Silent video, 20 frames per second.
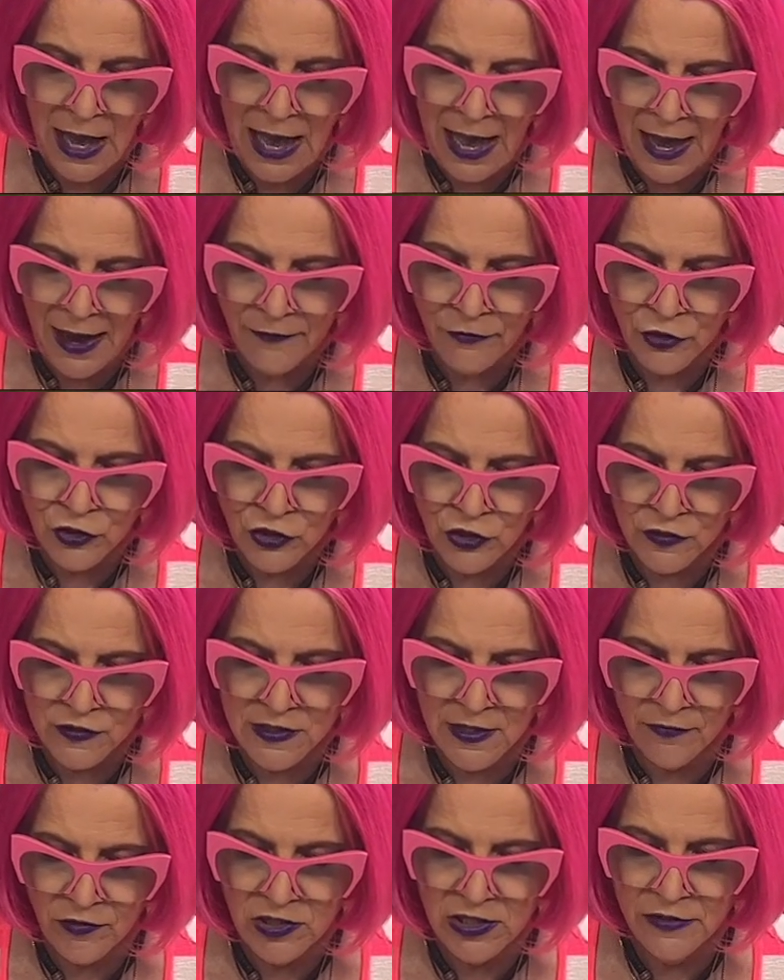average of
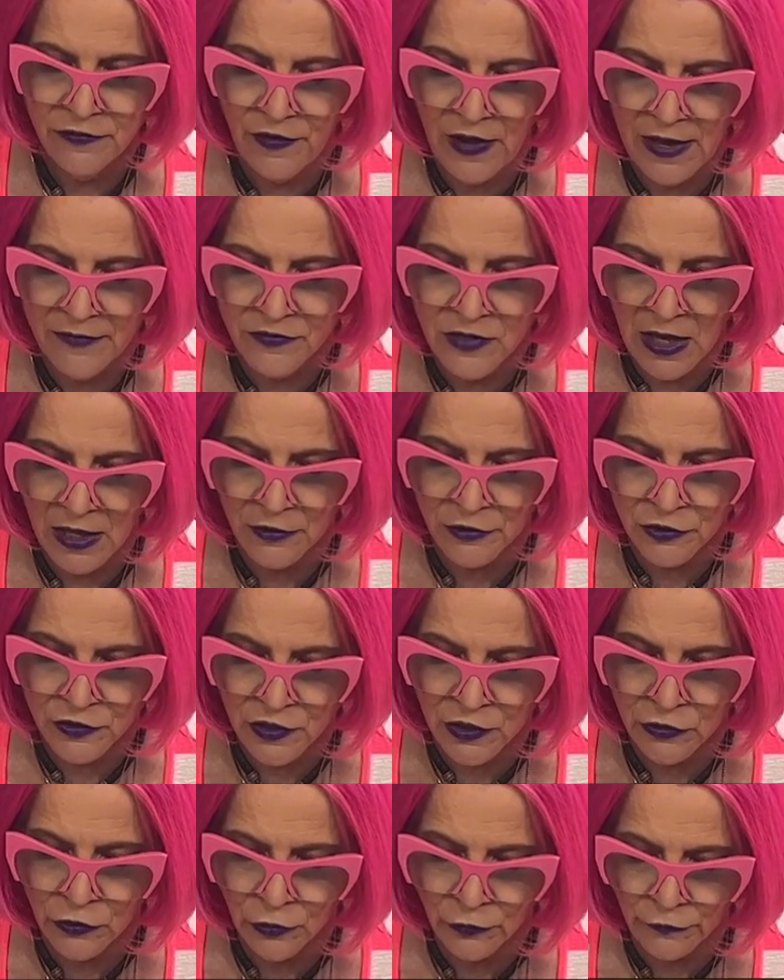$75
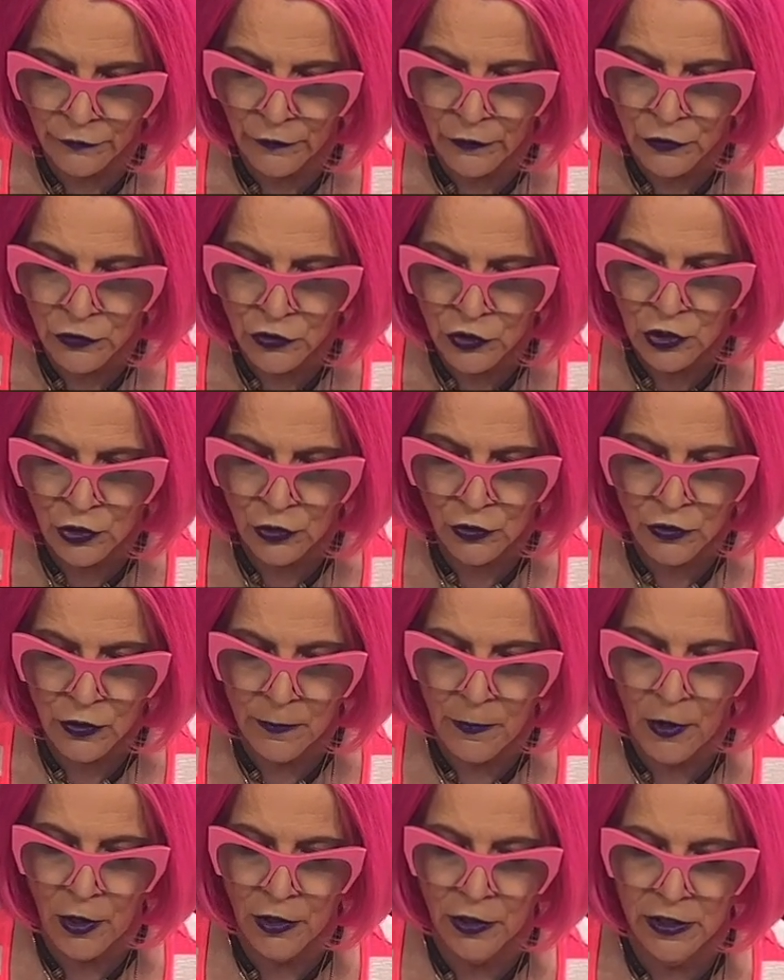in their first year in the
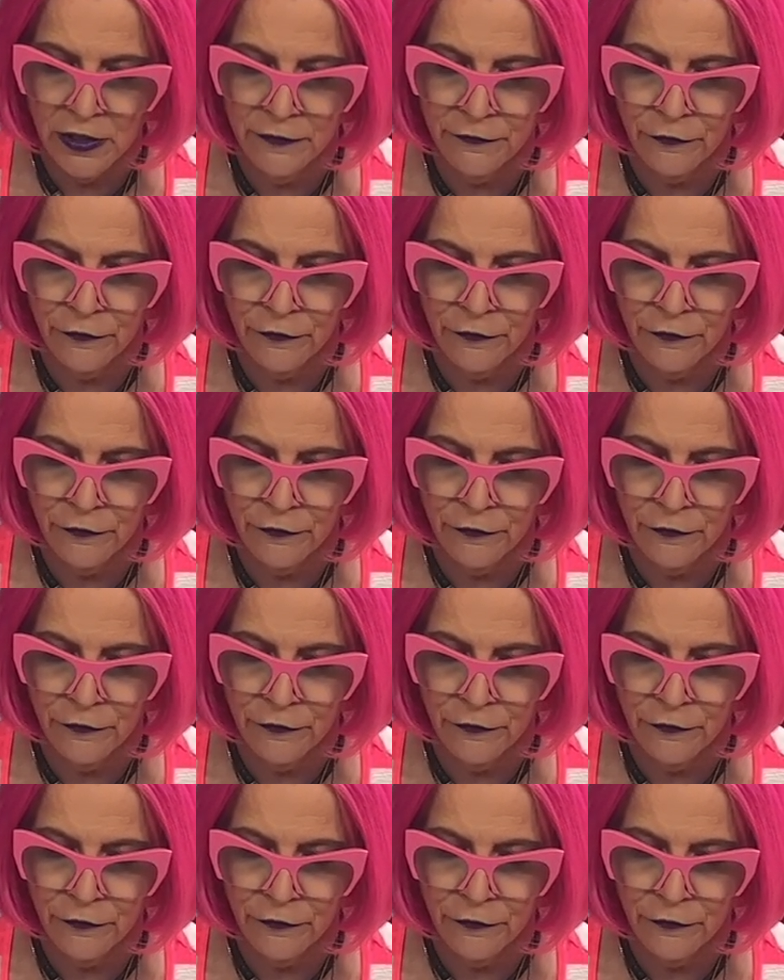party,